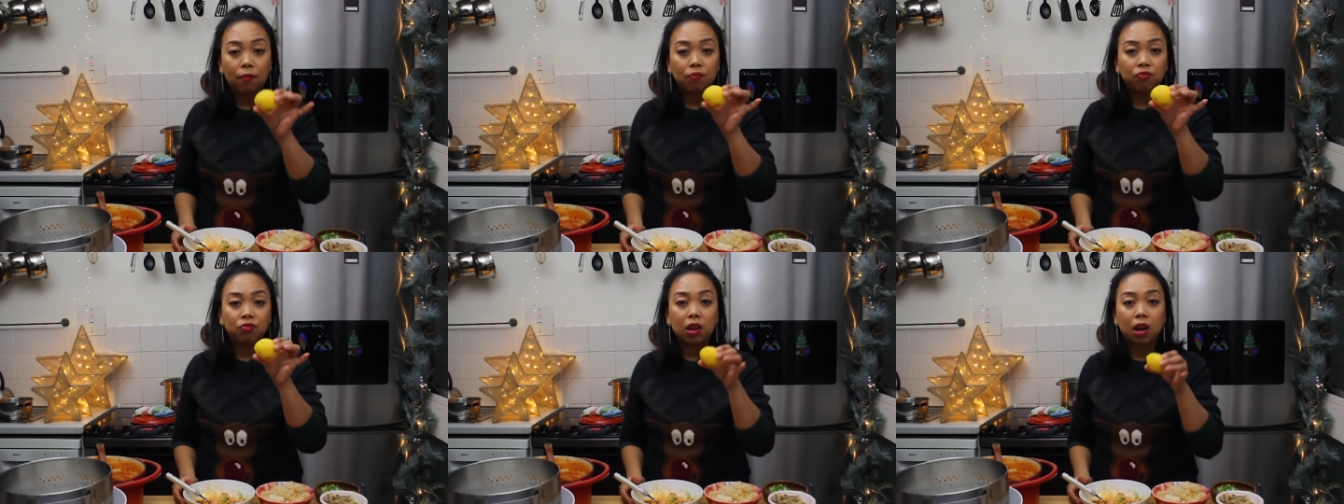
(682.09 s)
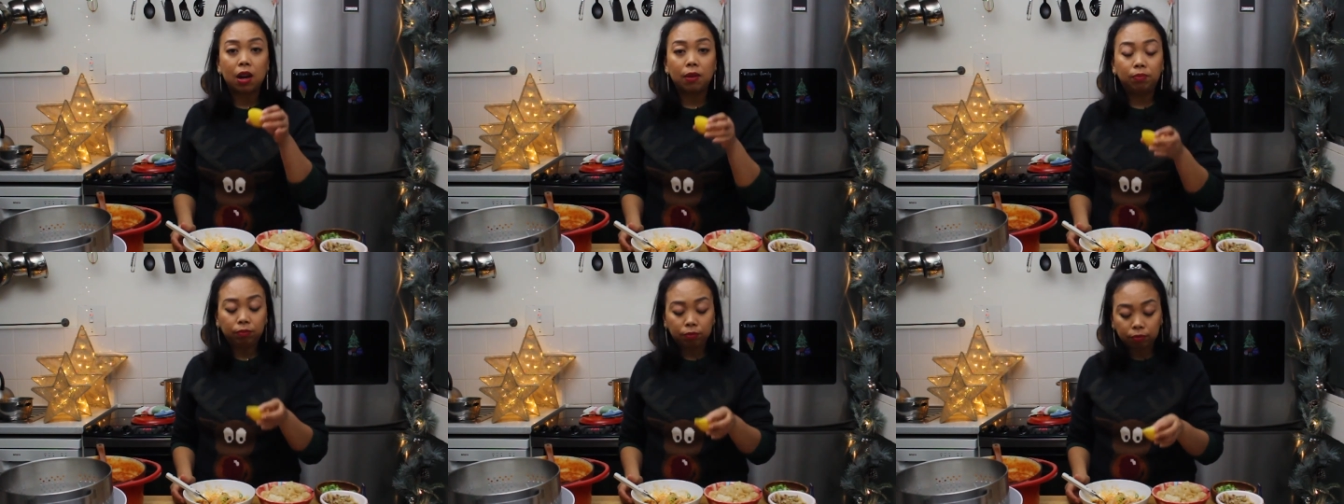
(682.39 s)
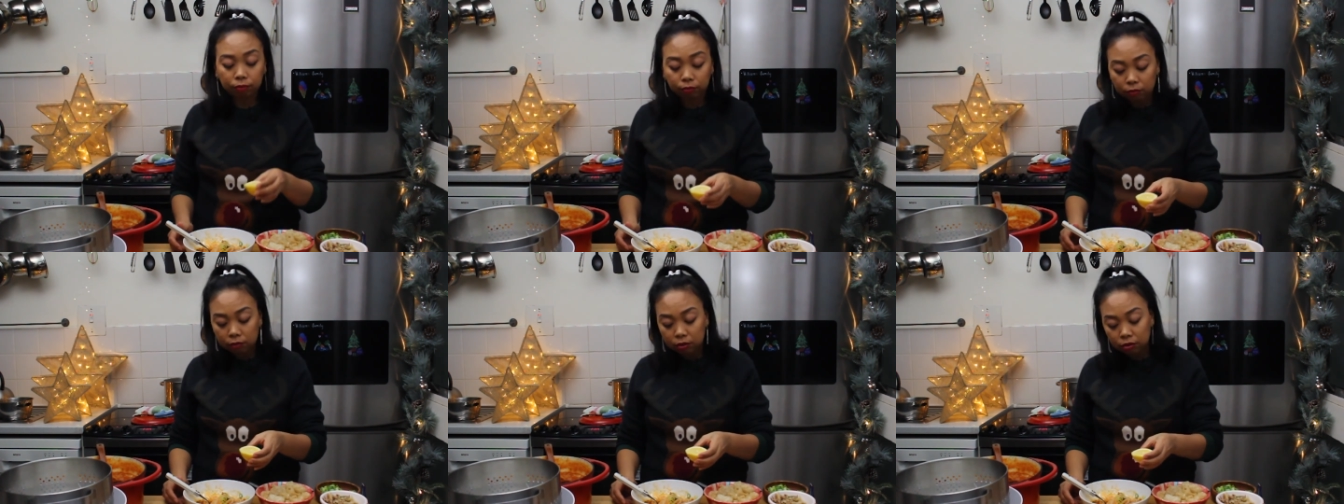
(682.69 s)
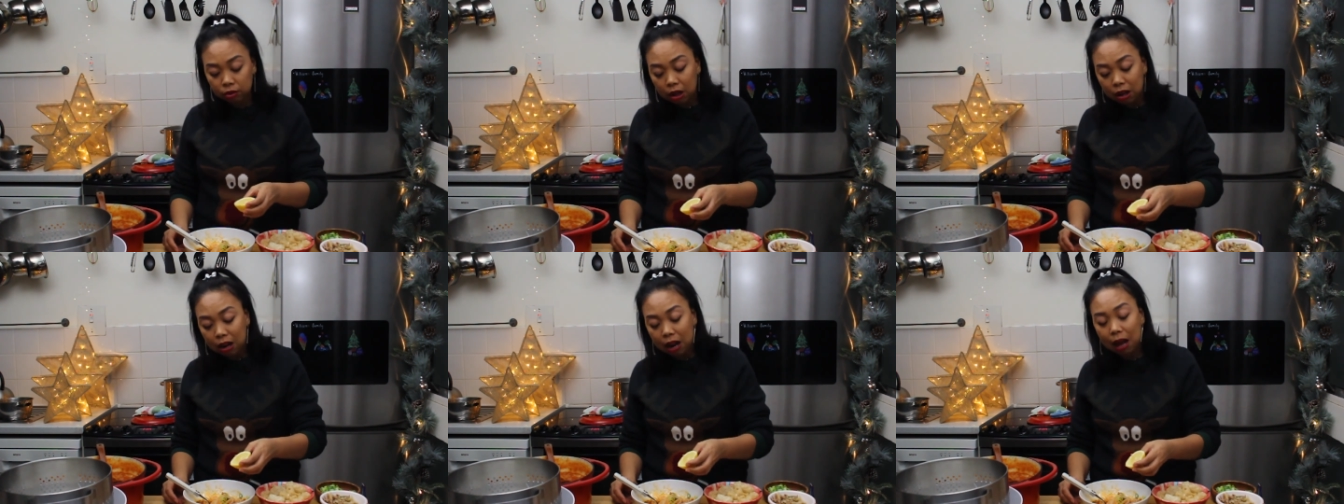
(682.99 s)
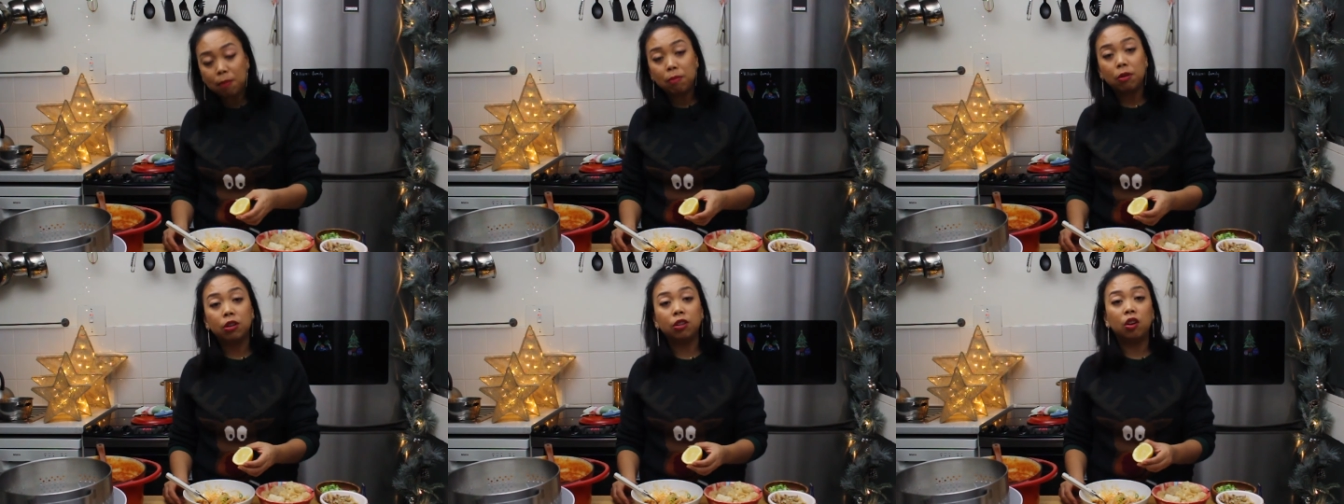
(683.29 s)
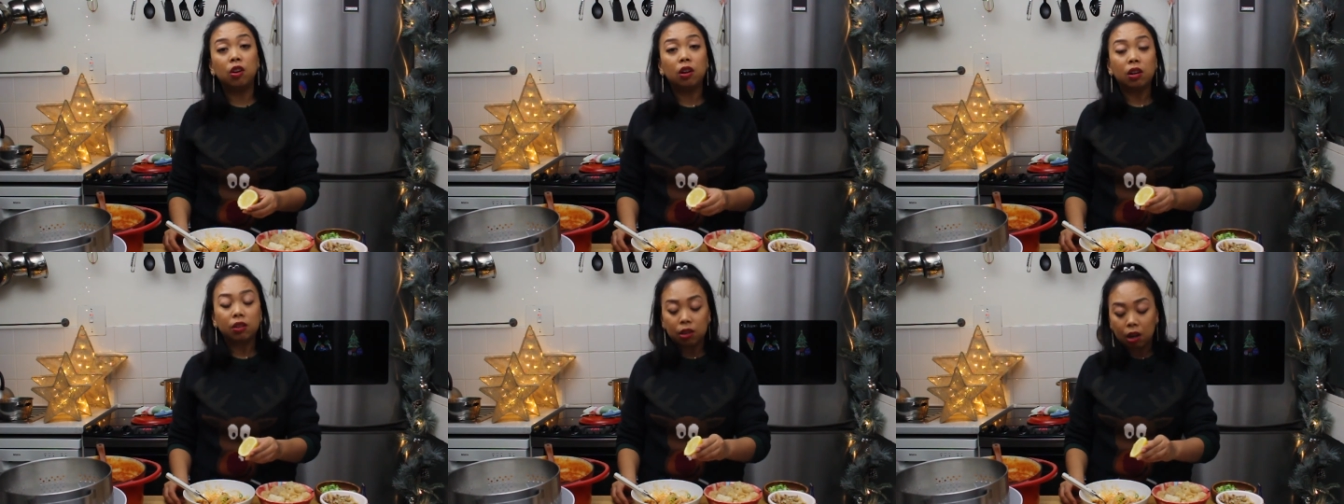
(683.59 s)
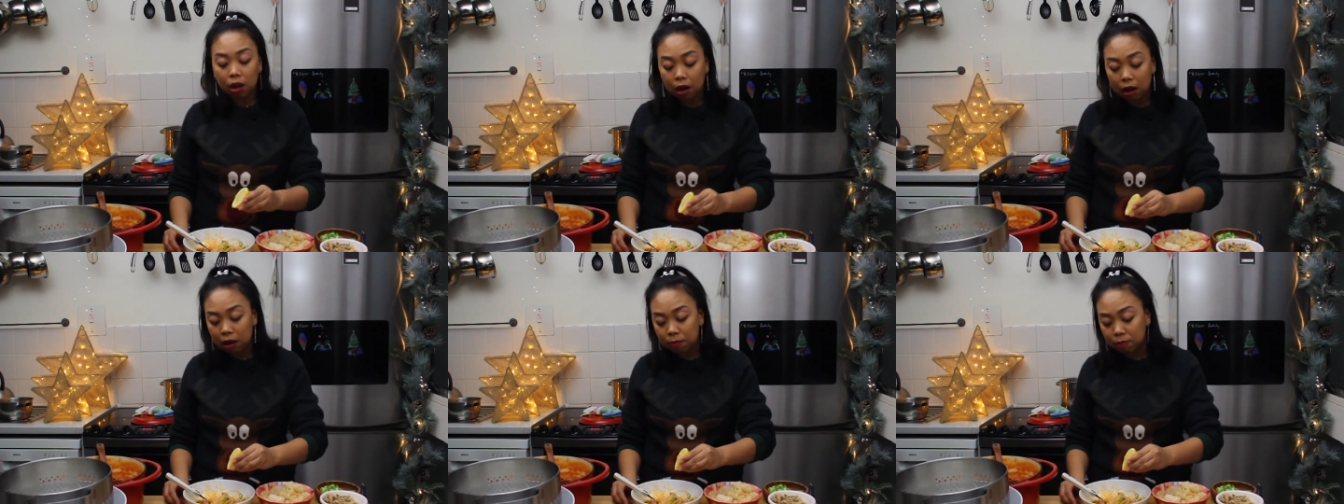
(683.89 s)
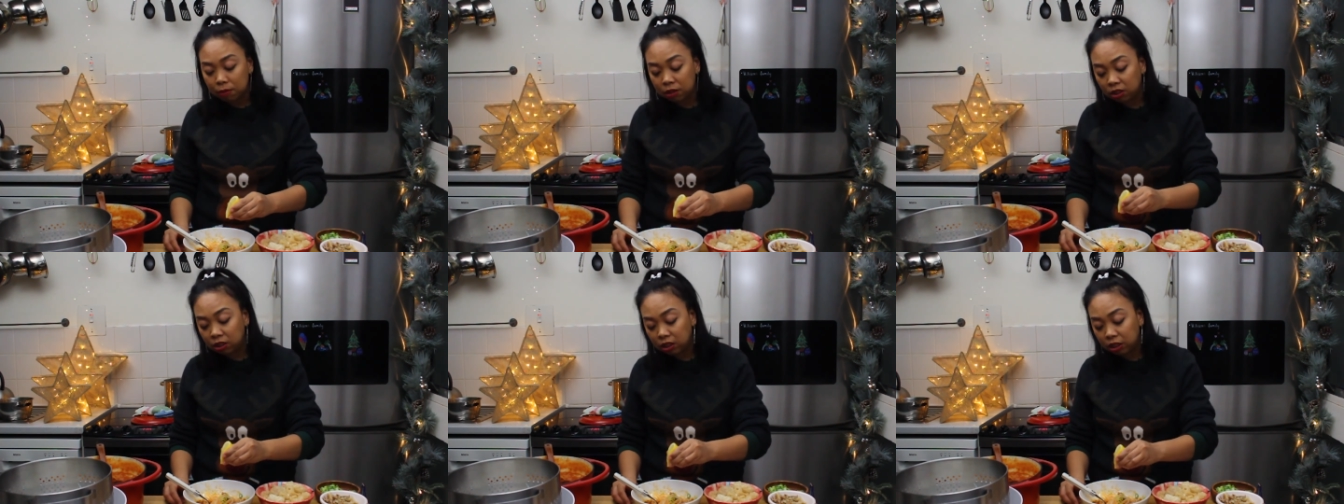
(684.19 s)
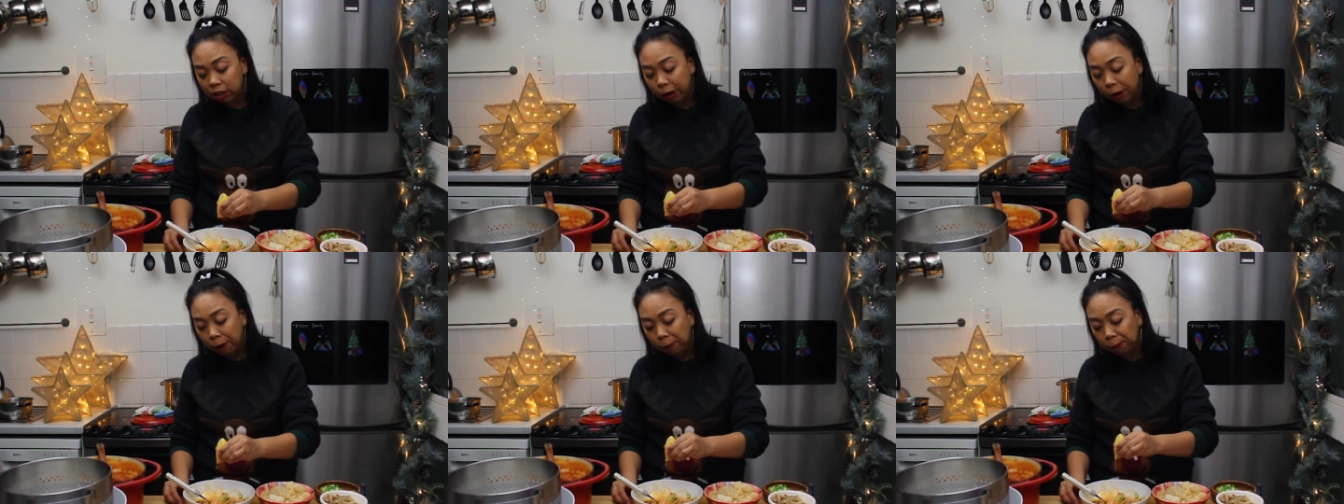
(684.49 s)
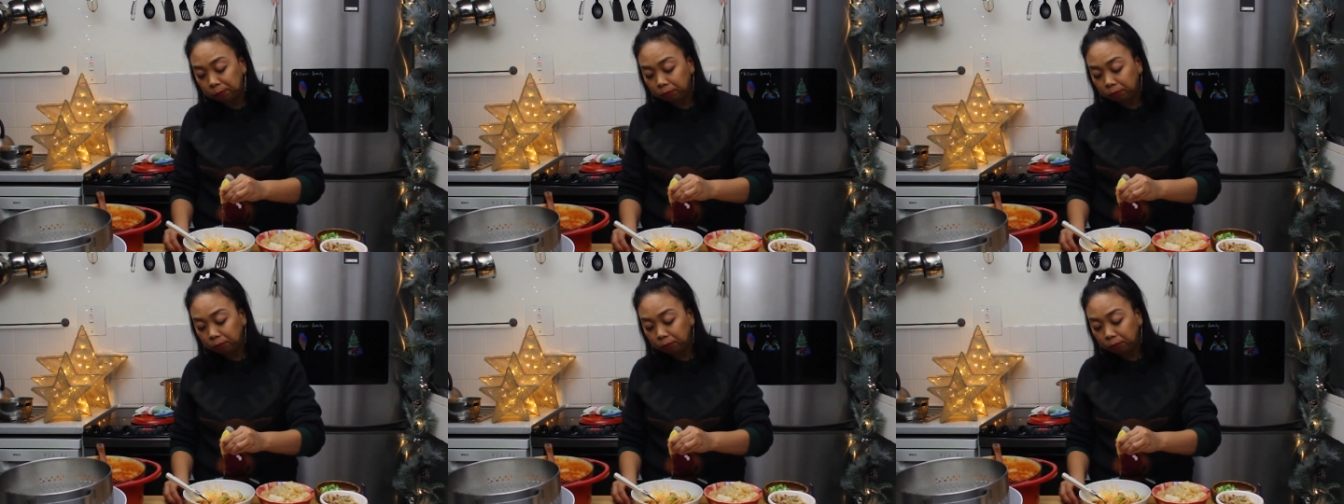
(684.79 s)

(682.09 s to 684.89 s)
Then the lemon or the calamansi